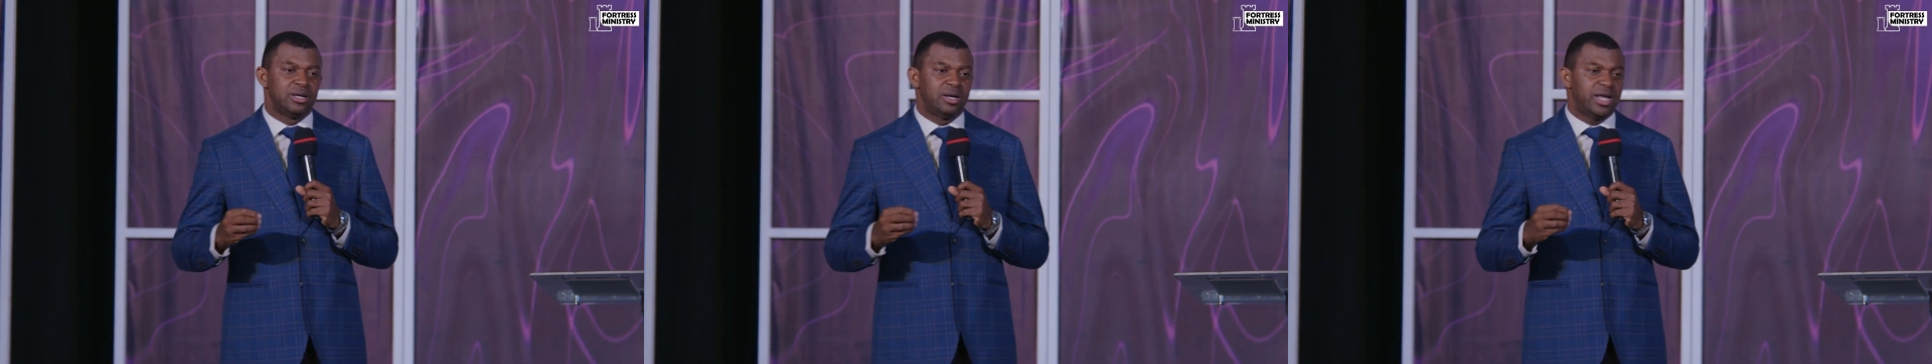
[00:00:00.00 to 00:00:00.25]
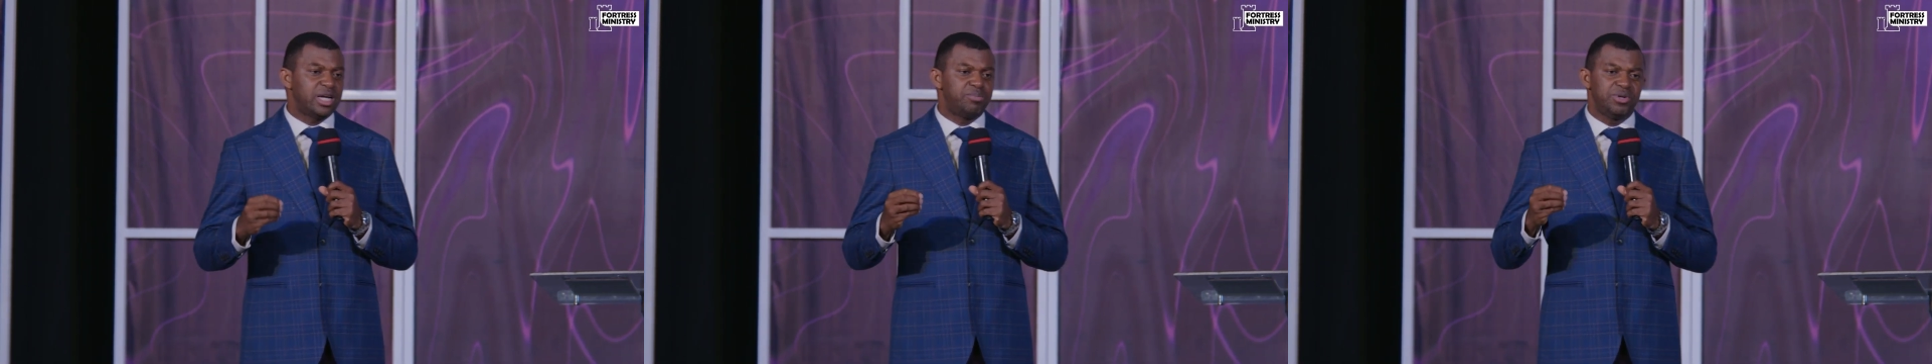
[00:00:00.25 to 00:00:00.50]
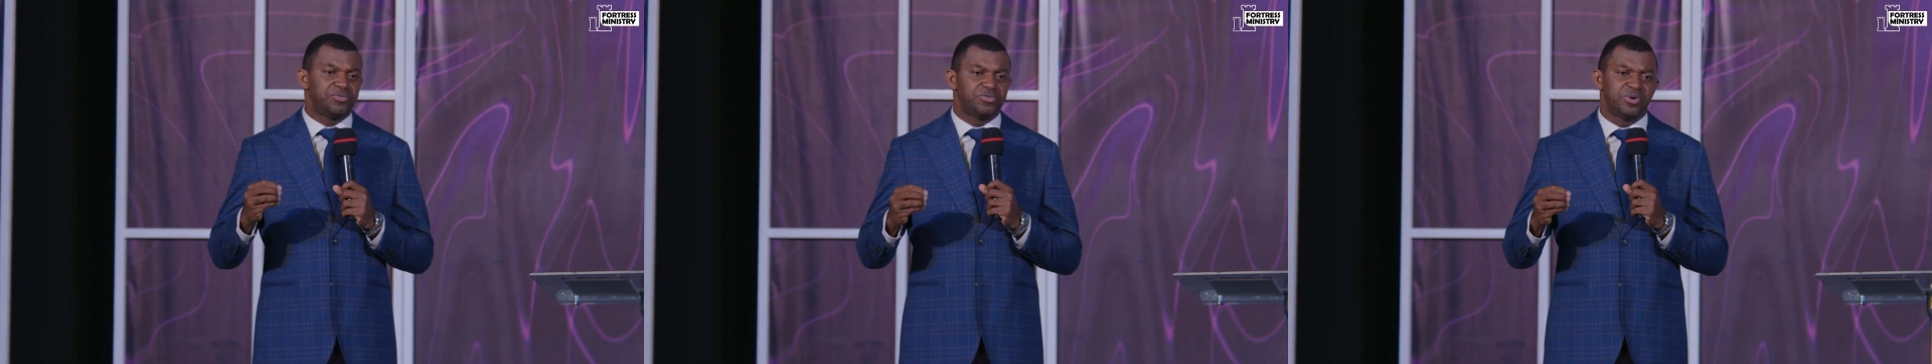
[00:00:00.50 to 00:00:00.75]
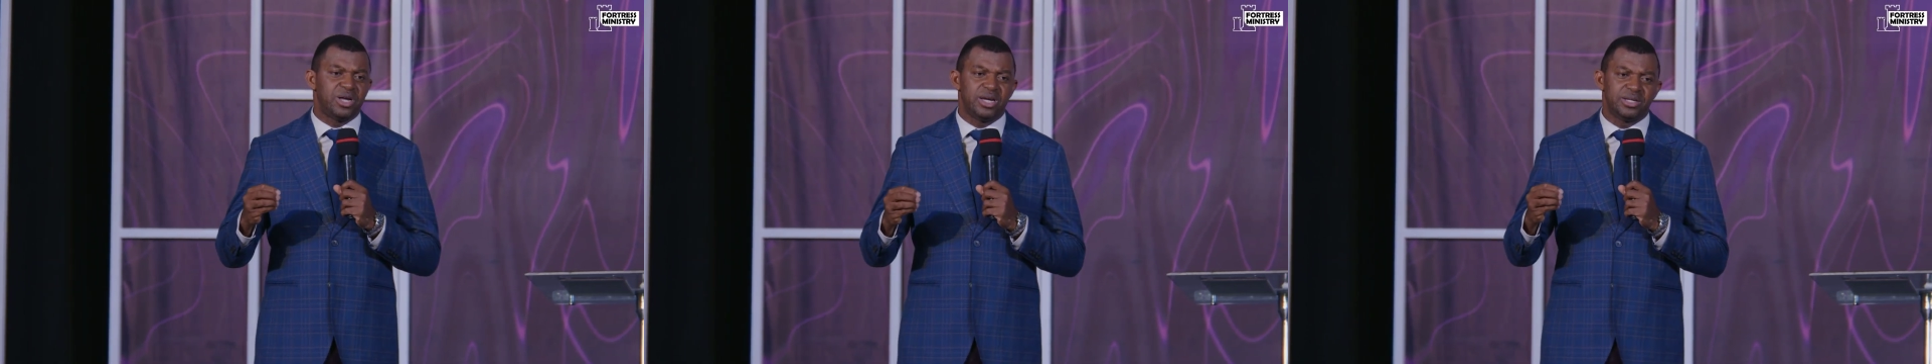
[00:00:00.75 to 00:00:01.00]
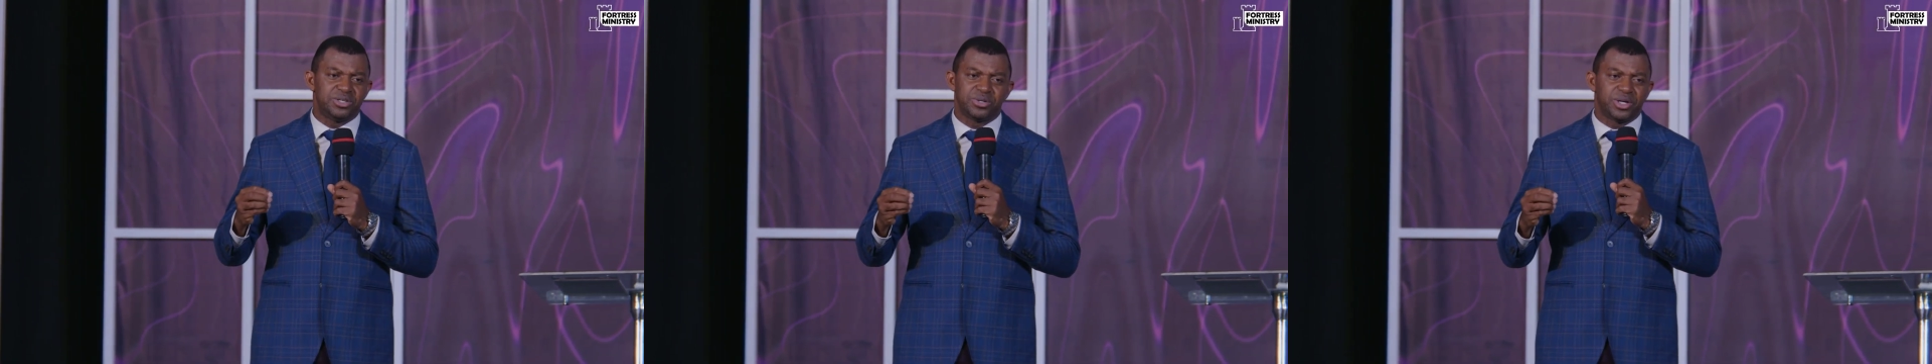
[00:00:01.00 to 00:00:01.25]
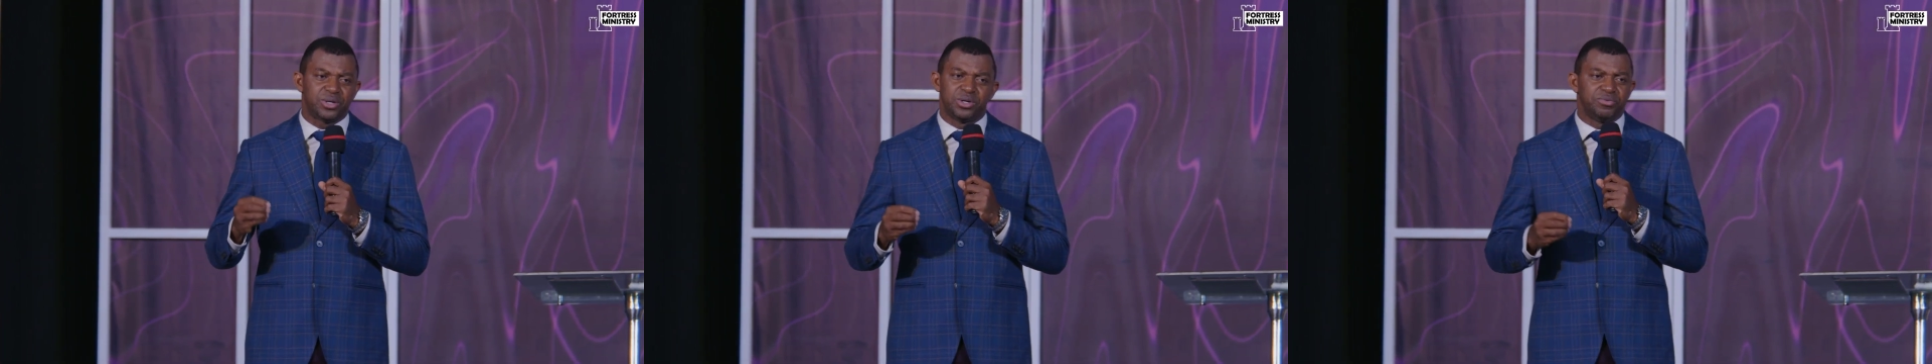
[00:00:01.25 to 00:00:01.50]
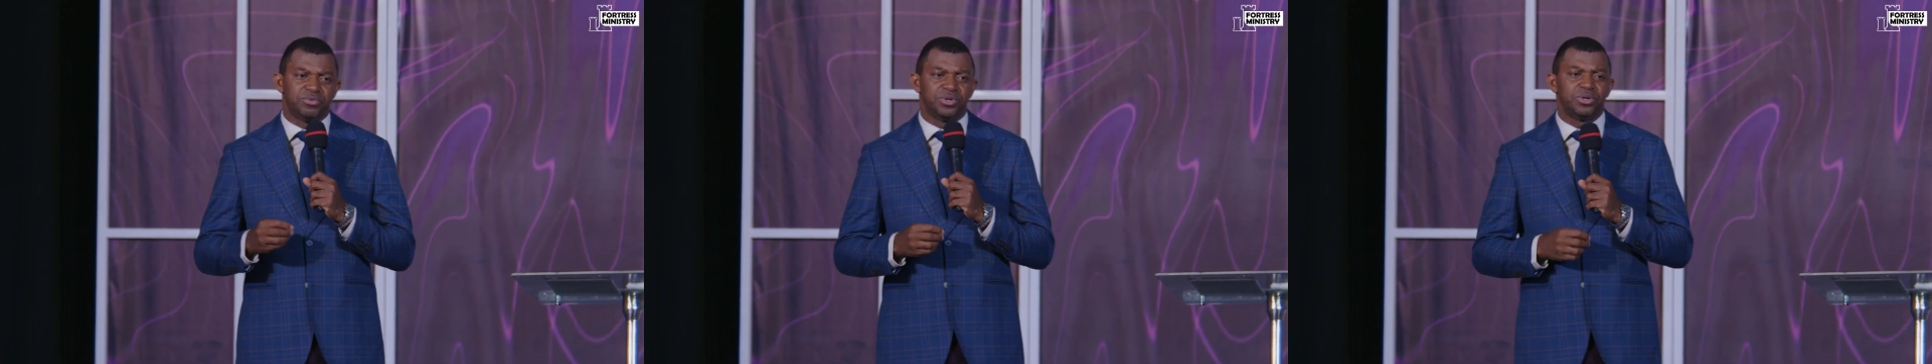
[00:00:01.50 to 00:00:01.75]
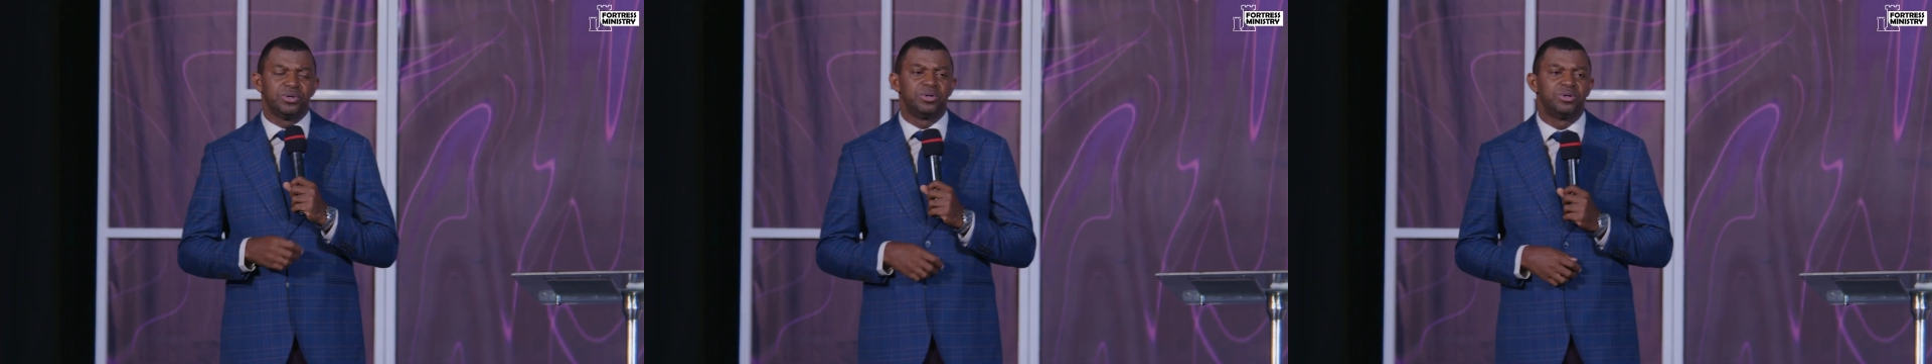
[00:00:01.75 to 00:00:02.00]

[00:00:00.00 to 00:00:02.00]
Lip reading: Let me freely drink of you.